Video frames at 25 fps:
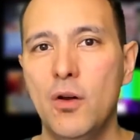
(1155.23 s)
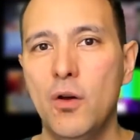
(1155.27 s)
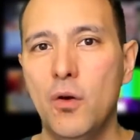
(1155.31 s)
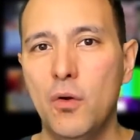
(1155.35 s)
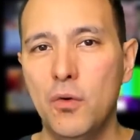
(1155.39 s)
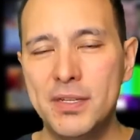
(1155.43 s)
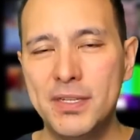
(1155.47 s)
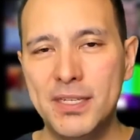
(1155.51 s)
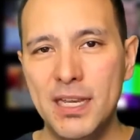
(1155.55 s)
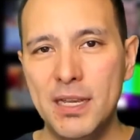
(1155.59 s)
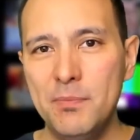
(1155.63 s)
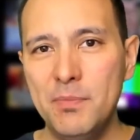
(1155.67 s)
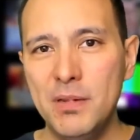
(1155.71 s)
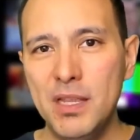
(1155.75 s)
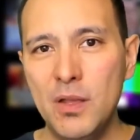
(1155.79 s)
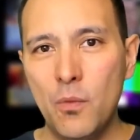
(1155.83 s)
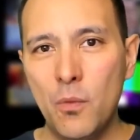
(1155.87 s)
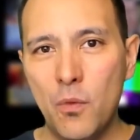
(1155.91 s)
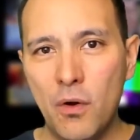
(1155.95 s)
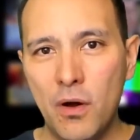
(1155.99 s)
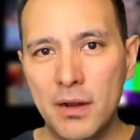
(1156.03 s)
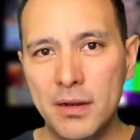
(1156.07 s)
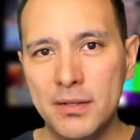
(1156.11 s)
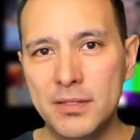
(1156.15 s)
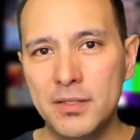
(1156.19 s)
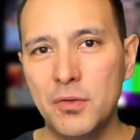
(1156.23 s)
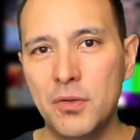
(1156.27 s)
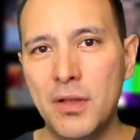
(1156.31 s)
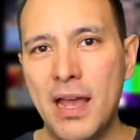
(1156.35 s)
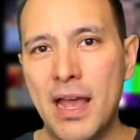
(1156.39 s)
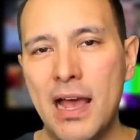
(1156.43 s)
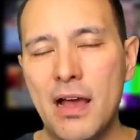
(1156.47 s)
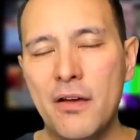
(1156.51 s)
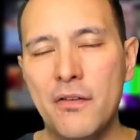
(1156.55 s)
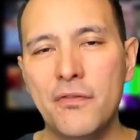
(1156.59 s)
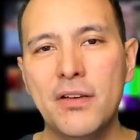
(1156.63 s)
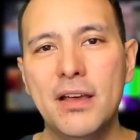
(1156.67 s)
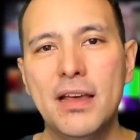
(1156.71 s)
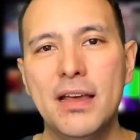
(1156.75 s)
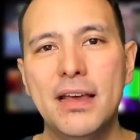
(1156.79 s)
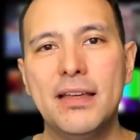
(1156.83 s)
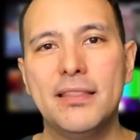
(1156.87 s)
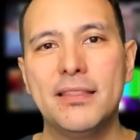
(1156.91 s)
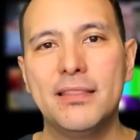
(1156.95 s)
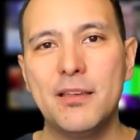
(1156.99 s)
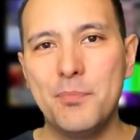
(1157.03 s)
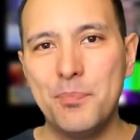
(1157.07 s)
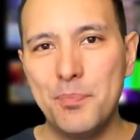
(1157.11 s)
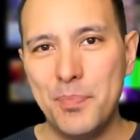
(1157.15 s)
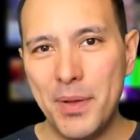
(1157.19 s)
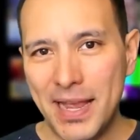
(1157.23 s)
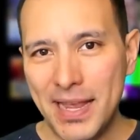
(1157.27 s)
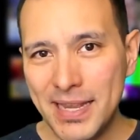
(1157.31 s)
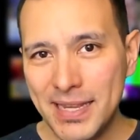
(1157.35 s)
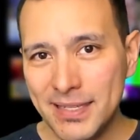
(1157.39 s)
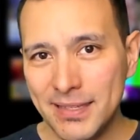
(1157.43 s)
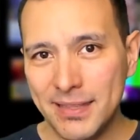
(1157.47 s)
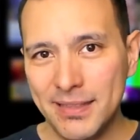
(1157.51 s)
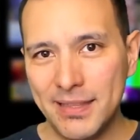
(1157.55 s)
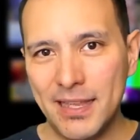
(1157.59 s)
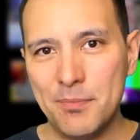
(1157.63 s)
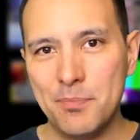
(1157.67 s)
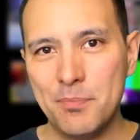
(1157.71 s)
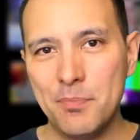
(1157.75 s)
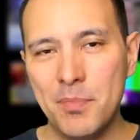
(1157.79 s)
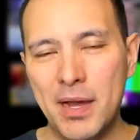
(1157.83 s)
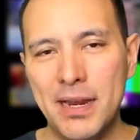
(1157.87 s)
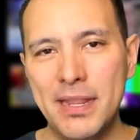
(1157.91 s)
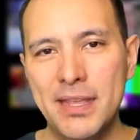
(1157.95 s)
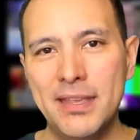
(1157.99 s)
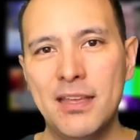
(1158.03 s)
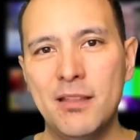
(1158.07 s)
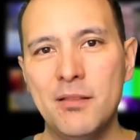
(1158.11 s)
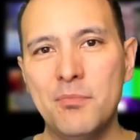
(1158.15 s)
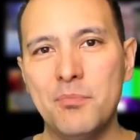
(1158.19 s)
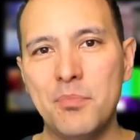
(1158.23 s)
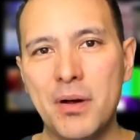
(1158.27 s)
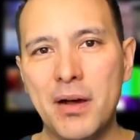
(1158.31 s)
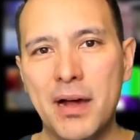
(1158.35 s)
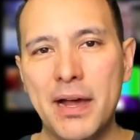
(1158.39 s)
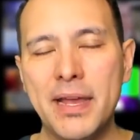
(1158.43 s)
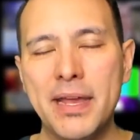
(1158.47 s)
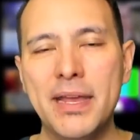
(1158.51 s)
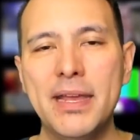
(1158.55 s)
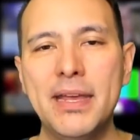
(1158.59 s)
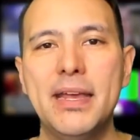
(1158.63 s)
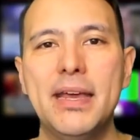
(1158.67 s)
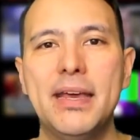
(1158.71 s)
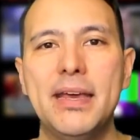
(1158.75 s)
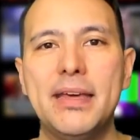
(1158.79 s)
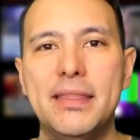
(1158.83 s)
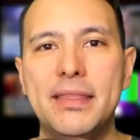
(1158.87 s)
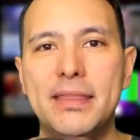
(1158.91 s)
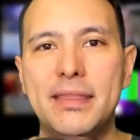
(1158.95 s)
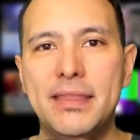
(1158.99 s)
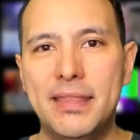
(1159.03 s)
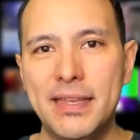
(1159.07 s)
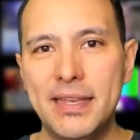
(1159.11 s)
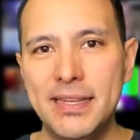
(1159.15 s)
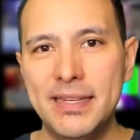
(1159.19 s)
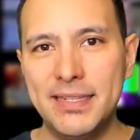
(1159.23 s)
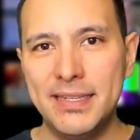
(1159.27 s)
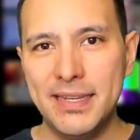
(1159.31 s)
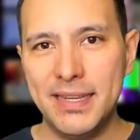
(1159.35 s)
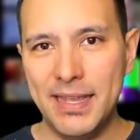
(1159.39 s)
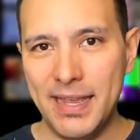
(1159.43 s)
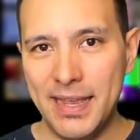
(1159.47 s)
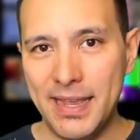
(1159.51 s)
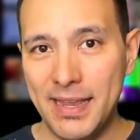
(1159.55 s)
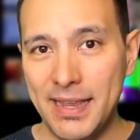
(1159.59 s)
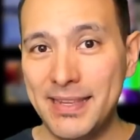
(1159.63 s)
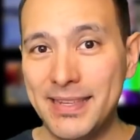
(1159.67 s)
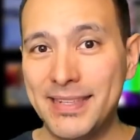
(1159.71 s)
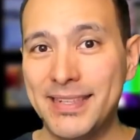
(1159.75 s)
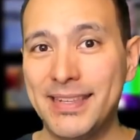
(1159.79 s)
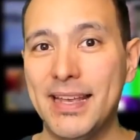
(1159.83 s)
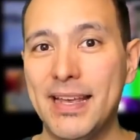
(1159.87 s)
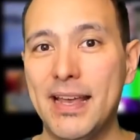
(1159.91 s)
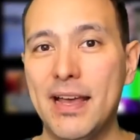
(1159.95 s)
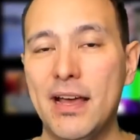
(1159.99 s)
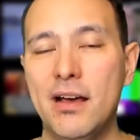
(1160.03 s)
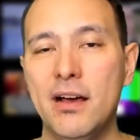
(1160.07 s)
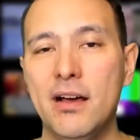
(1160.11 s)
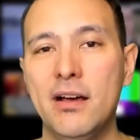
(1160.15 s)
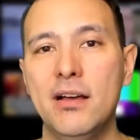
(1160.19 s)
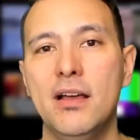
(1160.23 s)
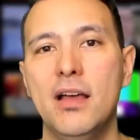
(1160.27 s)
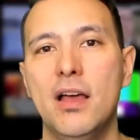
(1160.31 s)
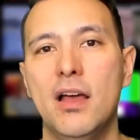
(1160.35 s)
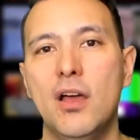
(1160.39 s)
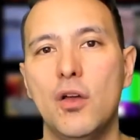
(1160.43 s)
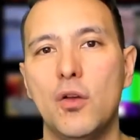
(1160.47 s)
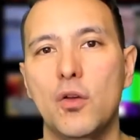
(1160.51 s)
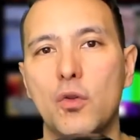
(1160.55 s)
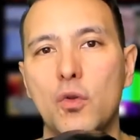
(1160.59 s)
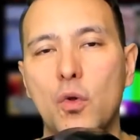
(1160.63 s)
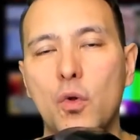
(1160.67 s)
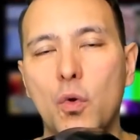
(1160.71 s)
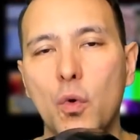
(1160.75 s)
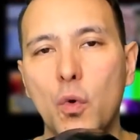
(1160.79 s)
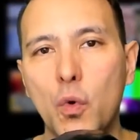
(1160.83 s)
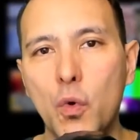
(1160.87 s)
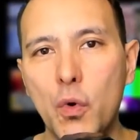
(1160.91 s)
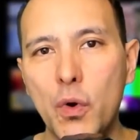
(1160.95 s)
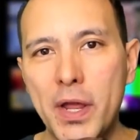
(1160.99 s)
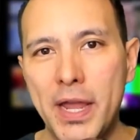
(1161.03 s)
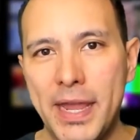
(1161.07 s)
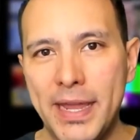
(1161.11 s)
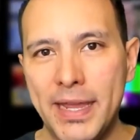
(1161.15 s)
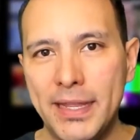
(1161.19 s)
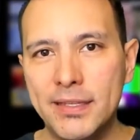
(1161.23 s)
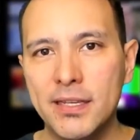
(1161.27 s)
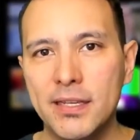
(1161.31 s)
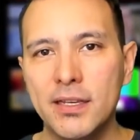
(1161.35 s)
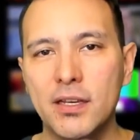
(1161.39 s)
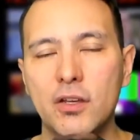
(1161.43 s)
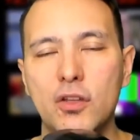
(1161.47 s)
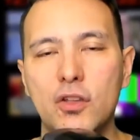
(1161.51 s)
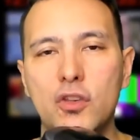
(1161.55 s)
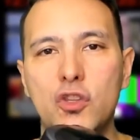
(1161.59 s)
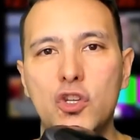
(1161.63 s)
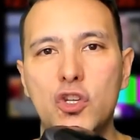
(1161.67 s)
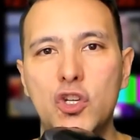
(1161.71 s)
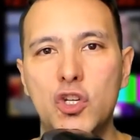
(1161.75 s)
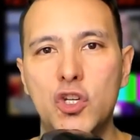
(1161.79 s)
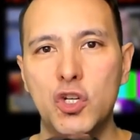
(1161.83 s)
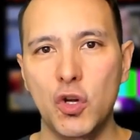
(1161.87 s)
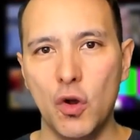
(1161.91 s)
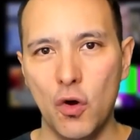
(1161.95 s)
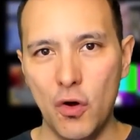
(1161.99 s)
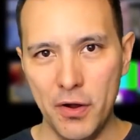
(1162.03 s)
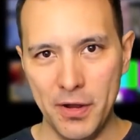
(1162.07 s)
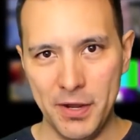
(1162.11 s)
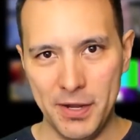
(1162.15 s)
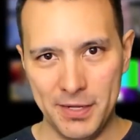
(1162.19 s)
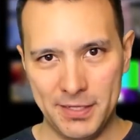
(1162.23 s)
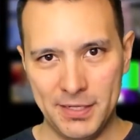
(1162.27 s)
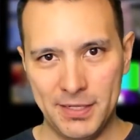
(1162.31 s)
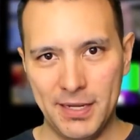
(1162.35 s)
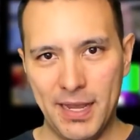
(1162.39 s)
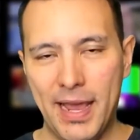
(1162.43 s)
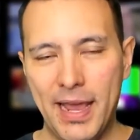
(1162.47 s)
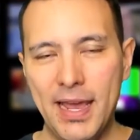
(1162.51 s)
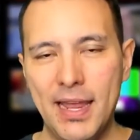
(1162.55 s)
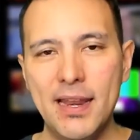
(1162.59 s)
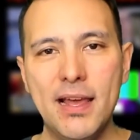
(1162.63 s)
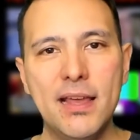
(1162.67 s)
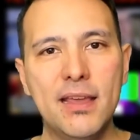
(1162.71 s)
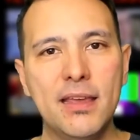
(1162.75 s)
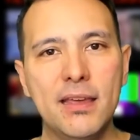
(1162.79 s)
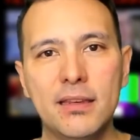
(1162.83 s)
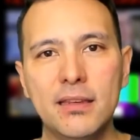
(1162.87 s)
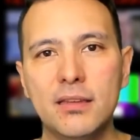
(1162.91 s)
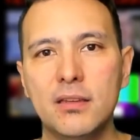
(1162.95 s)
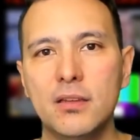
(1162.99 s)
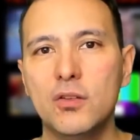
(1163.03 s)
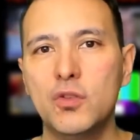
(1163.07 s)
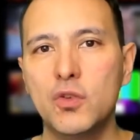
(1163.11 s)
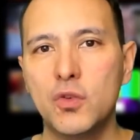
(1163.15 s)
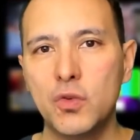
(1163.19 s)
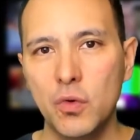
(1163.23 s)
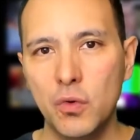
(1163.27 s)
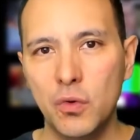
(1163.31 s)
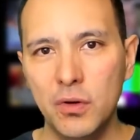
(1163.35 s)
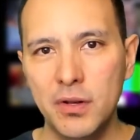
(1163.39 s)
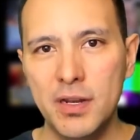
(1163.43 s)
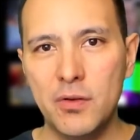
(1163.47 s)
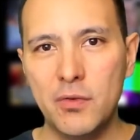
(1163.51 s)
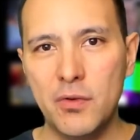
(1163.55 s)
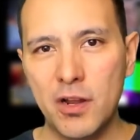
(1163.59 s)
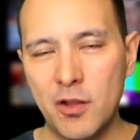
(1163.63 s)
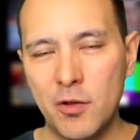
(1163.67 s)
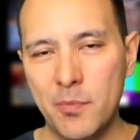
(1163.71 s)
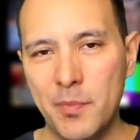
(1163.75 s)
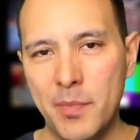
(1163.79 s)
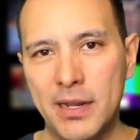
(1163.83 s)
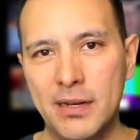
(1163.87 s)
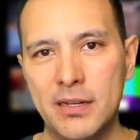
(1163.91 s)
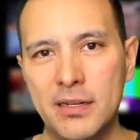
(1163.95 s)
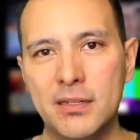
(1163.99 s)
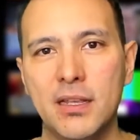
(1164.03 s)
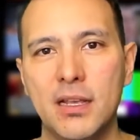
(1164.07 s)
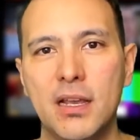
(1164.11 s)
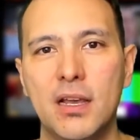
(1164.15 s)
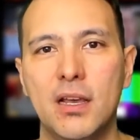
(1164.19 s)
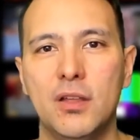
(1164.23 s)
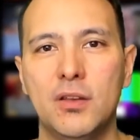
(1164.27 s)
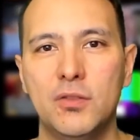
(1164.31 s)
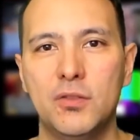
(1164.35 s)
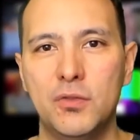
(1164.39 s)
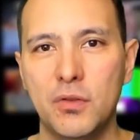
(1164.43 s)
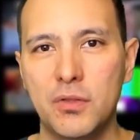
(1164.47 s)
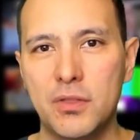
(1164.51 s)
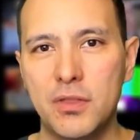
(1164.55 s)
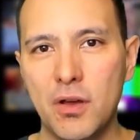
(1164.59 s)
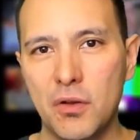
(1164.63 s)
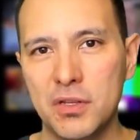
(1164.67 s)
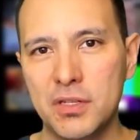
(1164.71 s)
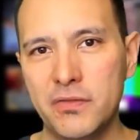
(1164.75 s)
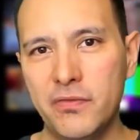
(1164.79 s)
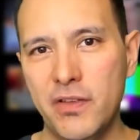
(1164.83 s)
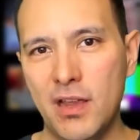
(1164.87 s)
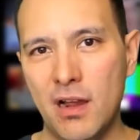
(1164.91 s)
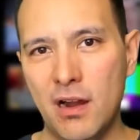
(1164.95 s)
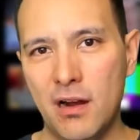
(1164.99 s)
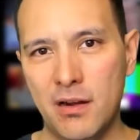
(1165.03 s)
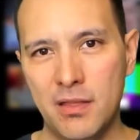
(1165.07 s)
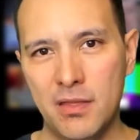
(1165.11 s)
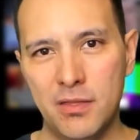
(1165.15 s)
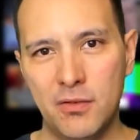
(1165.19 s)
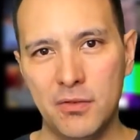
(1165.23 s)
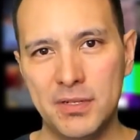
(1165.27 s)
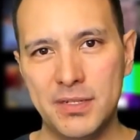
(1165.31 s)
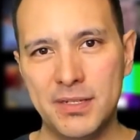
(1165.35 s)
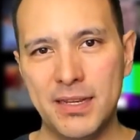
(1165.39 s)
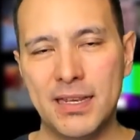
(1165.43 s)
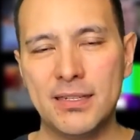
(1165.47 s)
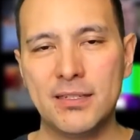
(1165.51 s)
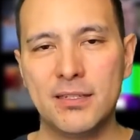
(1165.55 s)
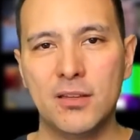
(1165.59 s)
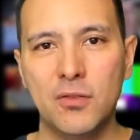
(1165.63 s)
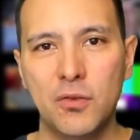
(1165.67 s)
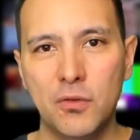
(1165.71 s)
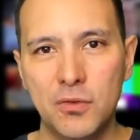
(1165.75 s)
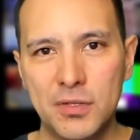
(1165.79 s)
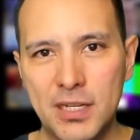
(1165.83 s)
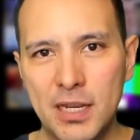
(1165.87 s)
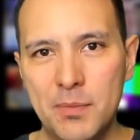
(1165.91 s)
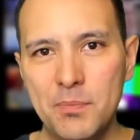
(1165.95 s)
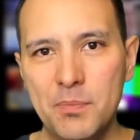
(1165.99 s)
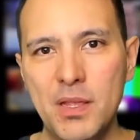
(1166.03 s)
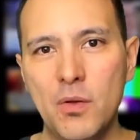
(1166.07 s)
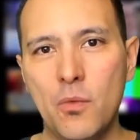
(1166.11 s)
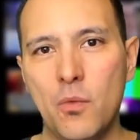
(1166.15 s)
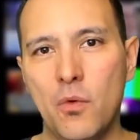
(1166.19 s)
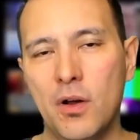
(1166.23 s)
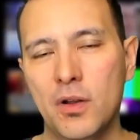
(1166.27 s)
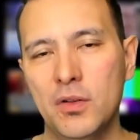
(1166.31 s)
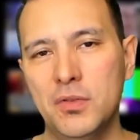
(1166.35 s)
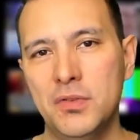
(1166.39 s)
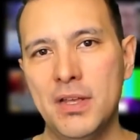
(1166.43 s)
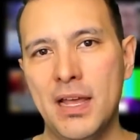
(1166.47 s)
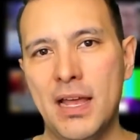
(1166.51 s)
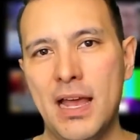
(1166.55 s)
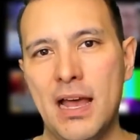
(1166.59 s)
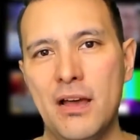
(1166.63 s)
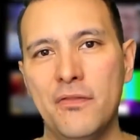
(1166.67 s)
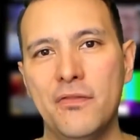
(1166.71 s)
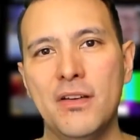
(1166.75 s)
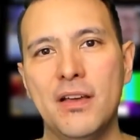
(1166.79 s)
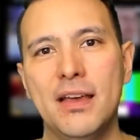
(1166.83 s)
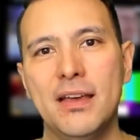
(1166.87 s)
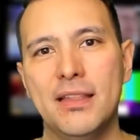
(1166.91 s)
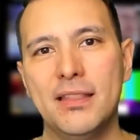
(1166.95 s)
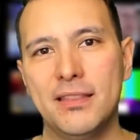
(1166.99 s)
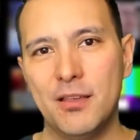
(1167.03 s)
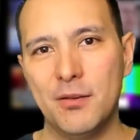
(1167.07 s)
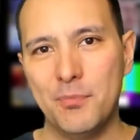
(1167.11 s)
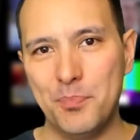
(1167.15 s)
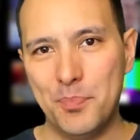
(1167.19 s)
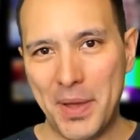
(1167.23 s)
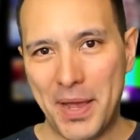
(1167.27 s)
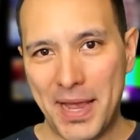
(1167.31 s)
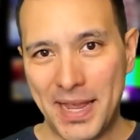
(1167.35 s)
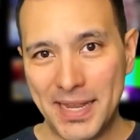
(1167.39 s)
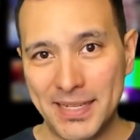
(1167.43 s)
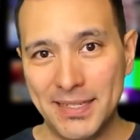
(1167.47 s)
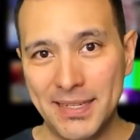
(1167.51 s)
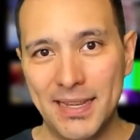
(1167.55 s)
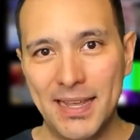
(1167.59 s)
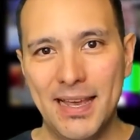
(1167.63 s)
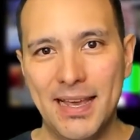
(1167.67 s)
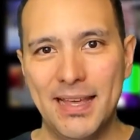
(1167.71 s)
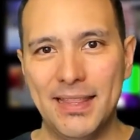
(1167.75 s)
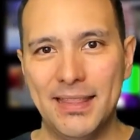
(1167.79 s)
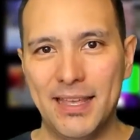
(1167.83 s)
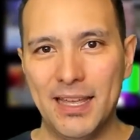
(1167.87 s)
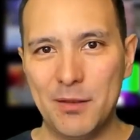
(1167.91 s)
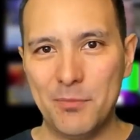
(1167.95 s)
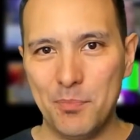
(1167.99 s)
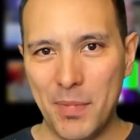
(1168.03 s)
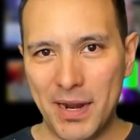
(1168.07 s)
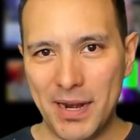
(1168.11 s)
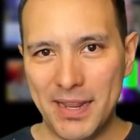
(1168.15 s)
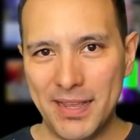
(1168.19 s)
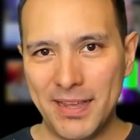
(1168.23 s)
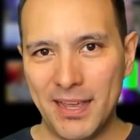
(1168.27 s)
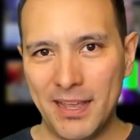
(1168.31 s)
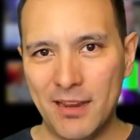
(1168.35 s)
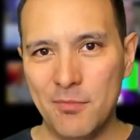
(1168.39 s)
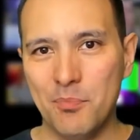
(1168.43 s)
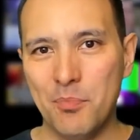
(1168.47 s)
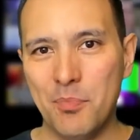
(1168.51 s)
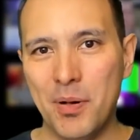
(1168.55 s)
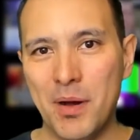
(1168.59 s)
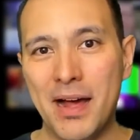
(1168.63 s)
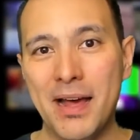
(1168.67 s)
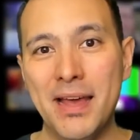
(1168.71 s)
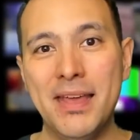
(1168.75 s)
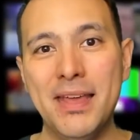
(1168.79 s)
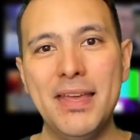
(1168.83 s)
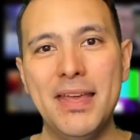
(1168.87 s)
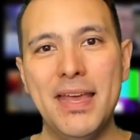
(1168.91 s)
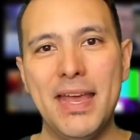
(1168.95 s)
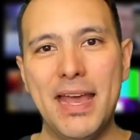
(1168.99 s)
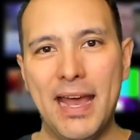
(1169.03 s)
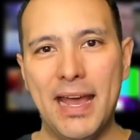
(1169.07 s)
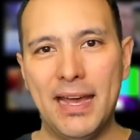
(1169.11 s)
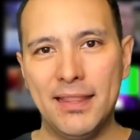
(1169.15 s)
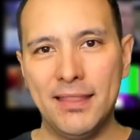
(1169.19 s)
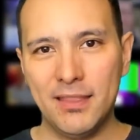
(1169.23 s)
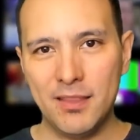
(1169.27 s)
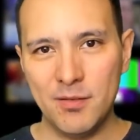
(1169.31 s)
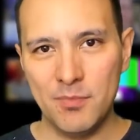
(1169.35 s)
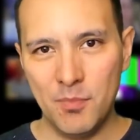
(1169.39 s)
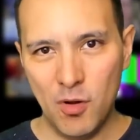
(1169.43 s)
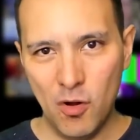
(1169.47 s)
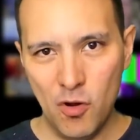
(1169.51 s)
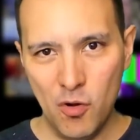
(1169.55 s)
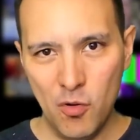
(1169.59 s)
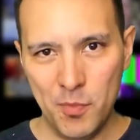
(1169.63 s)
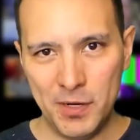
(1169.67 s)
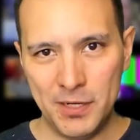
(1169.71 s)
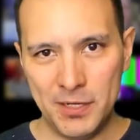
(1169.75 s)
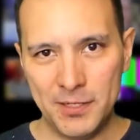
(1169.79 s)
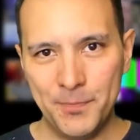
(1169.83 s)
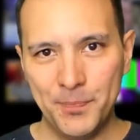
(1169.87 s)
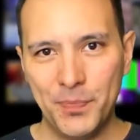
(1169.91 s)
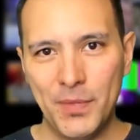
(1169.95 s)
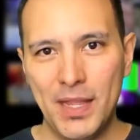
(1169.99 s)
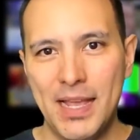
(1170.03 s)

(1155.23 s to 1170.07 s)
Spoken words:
who simply want to have the best that money can buy, this is a great choice, and I can truly recommend it to those VR enthusiasts who simply want to have the best that money can buy at the moment.